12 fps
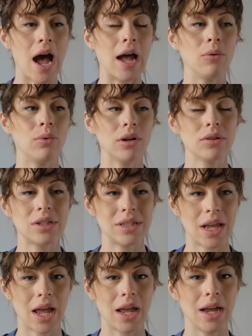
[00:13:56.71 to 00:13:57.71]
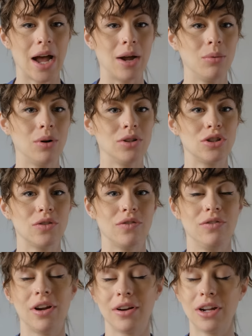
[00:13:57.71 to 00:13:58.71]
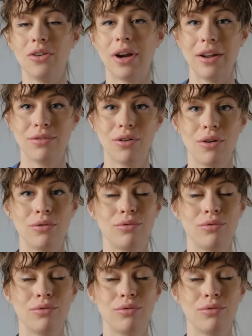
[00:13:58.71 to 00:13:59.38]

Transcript: I will say I was very grateful